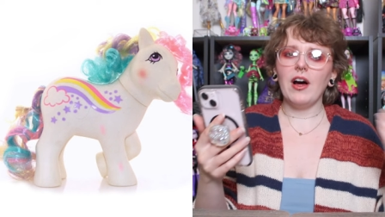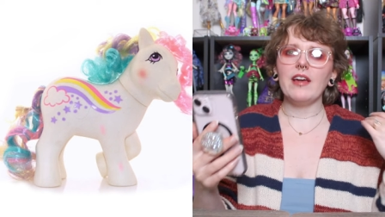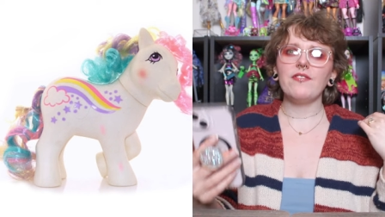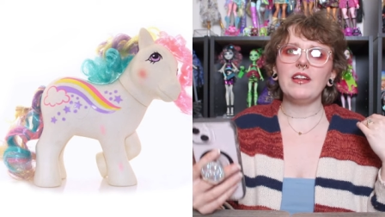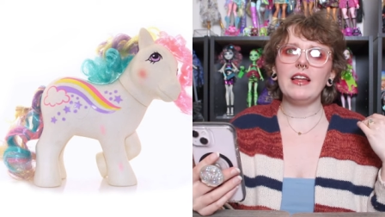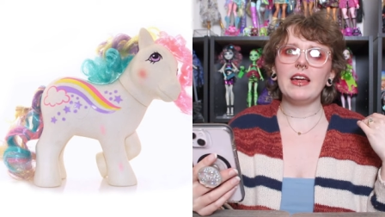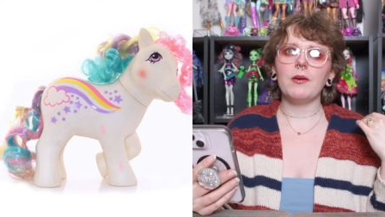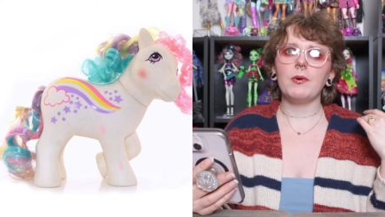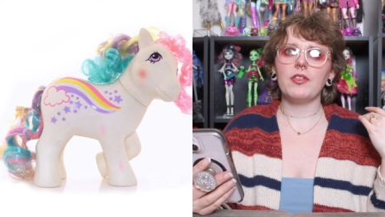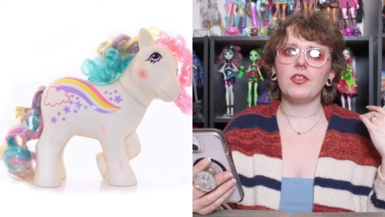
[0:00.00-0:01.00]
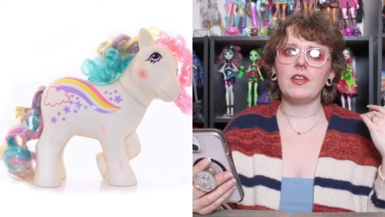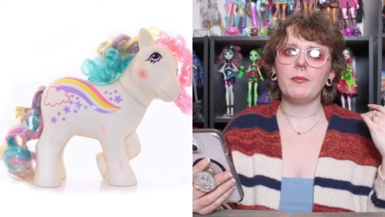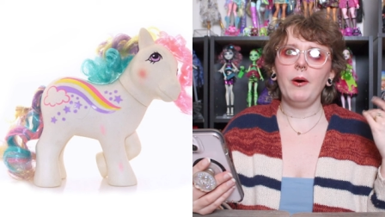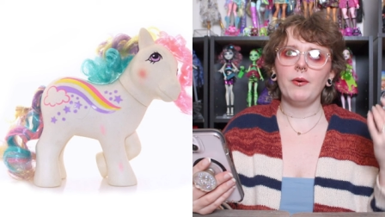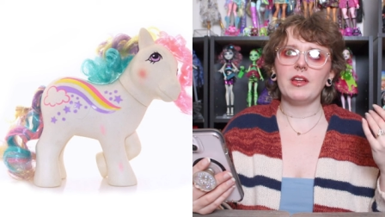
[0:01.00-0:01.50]
I feel like with
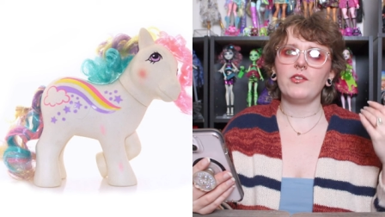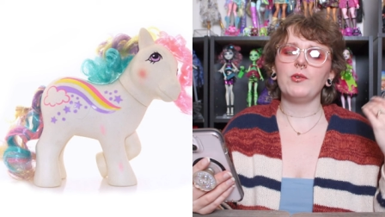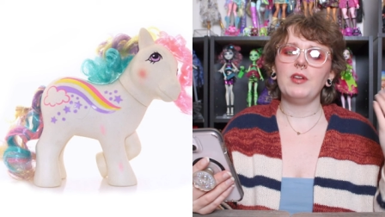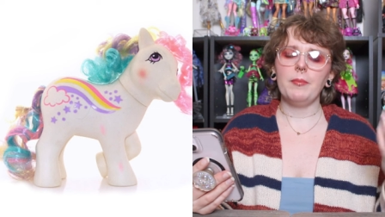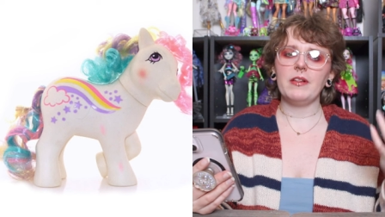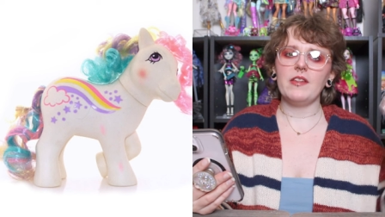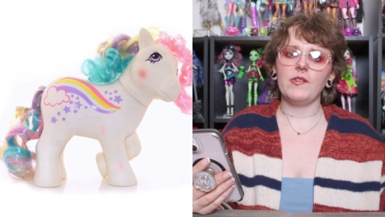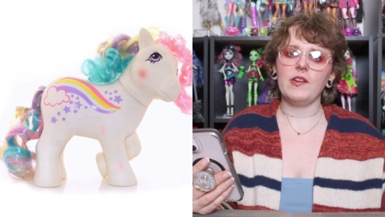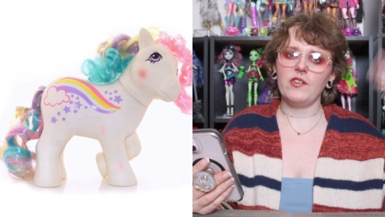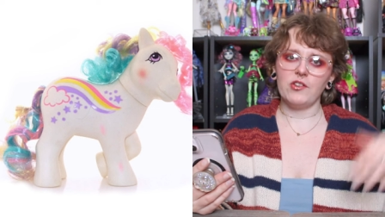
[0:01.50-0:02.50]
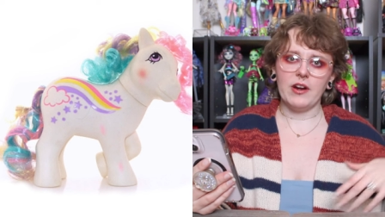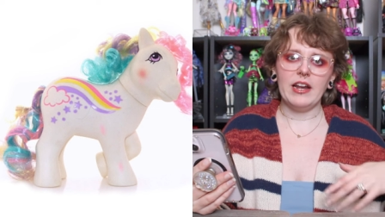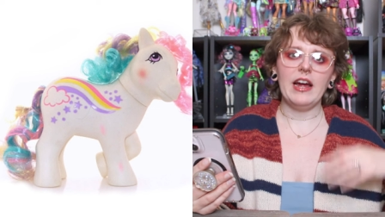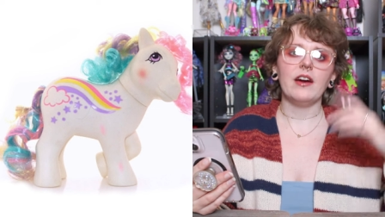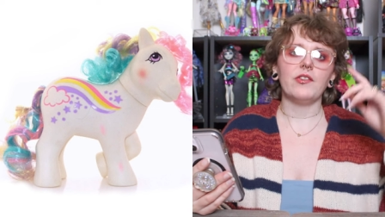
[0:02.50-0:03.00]
the ponies you typically see
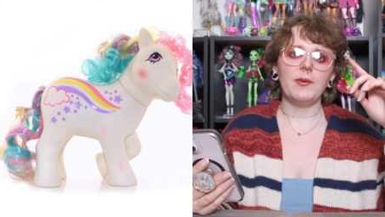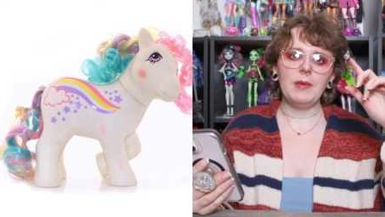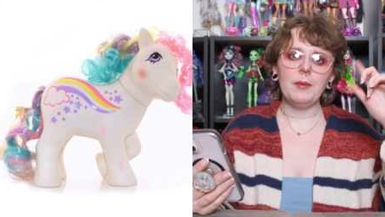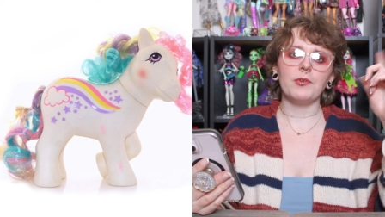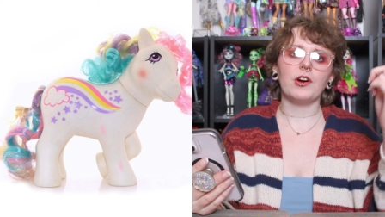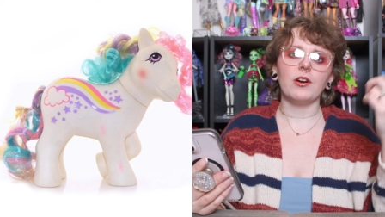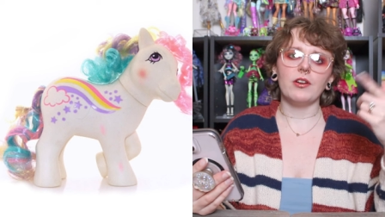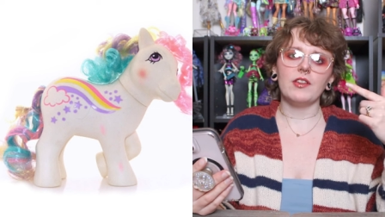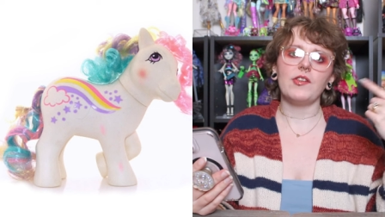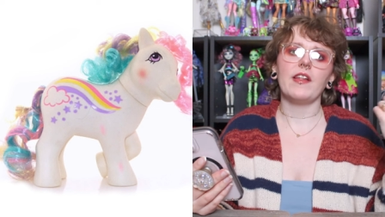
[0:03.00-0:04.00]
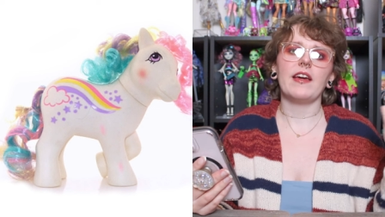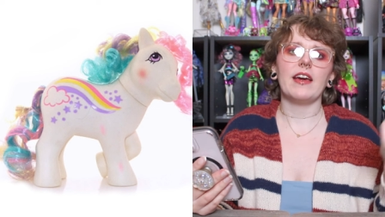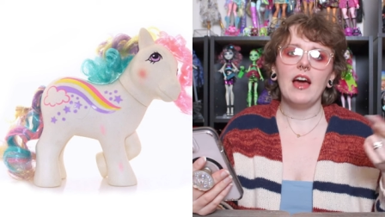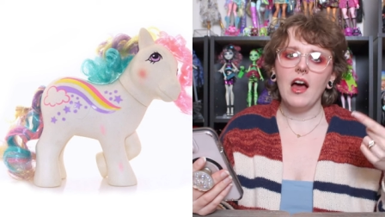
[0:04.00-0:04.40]
straight hair, sometimes curled into like